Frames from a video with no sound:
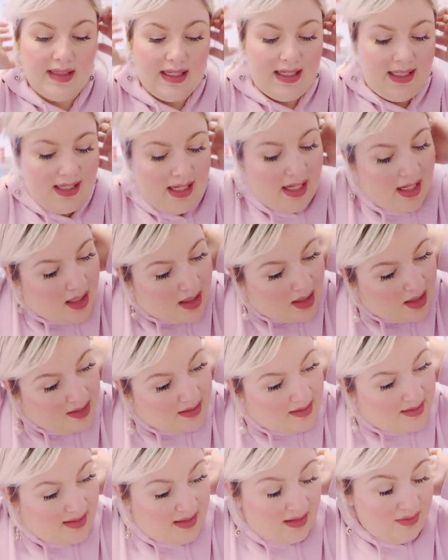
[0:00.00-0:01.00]
Like,
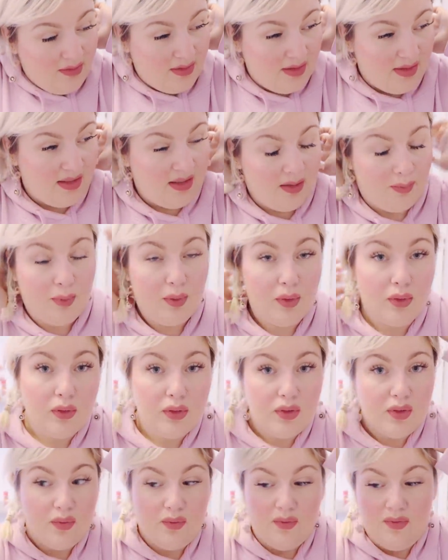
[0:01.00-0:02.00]
seriously, the
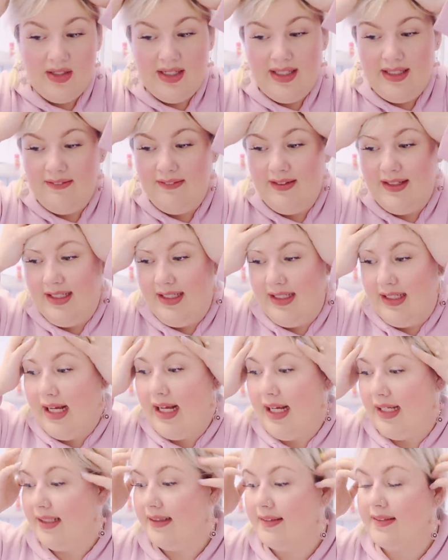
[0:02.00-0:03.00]
products are really, really
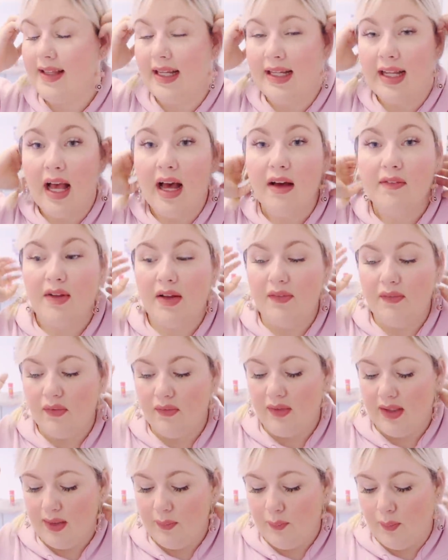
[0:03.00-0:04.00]
nice. Like, I've never
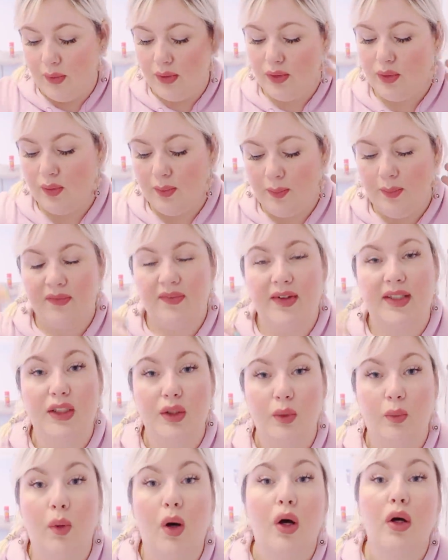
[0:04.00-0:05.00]
really worked with
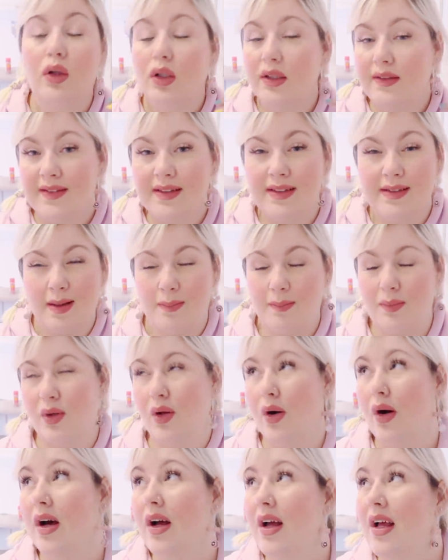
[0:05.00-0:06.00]
professional watercolours because I'm
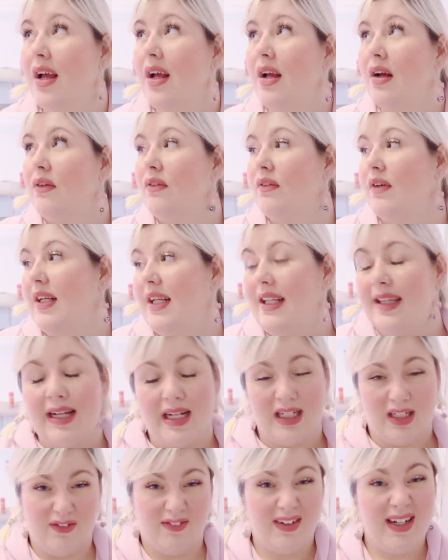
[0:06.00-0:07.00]
not really
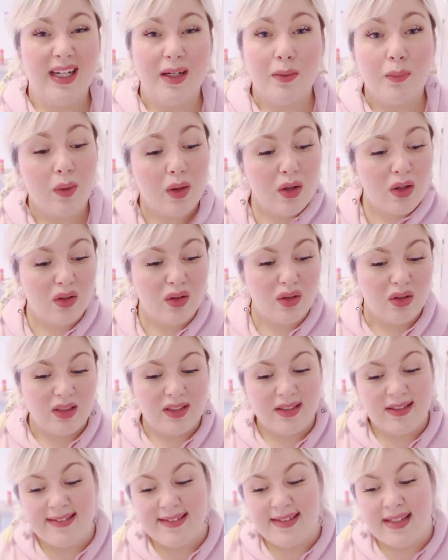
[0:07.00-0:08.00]
that great at
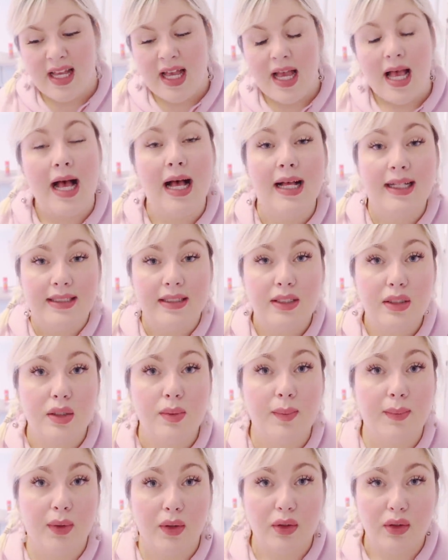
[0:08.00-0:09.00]
watercolours. And
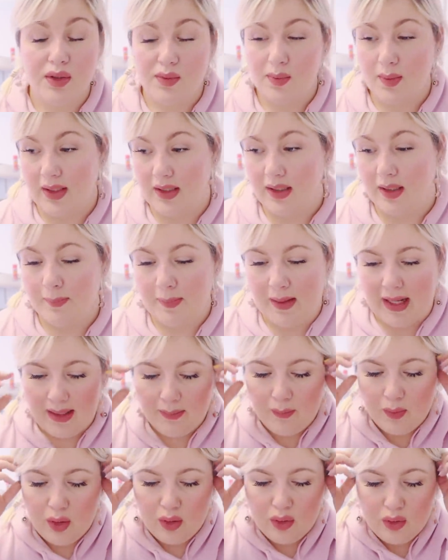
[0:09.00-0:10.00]
to be honest, when you buy
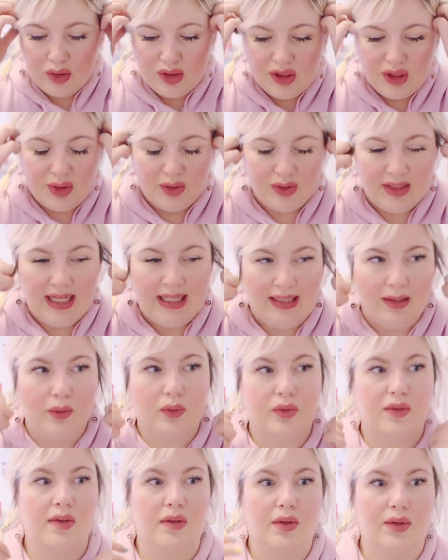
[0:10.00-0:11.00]
watercolours, you get
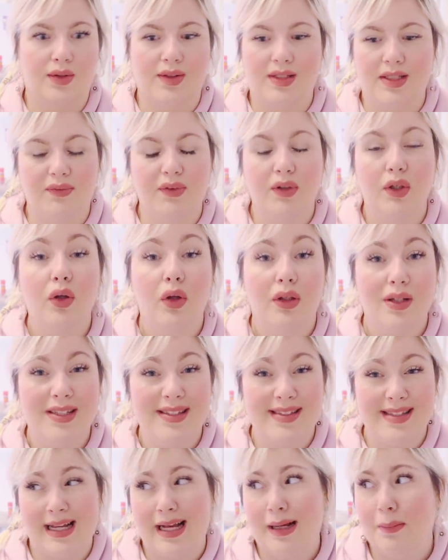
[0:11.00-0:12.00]
loads and loads of different
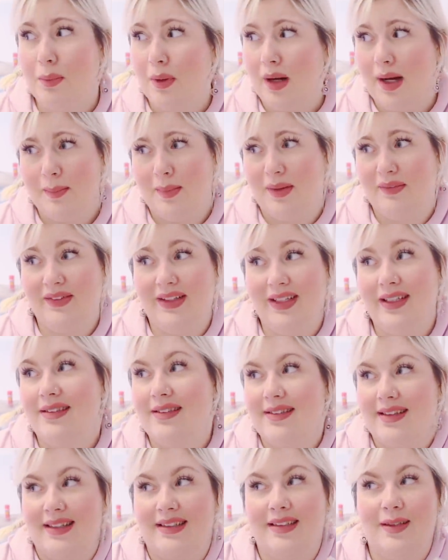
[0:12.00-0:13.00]
colours, and I primarily
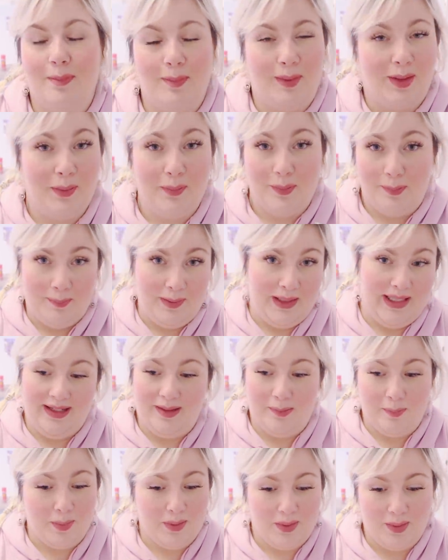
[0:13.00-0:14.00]
stick to blue and
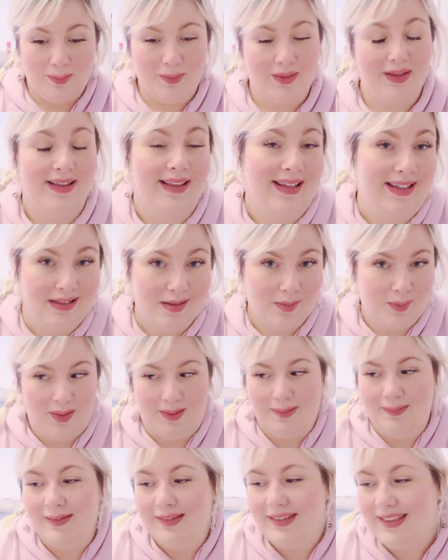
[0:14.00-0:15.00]
pink and purple, and that's
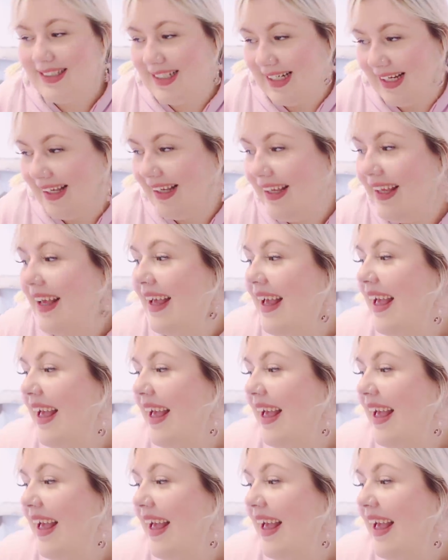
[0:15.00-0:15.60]
pretty much it.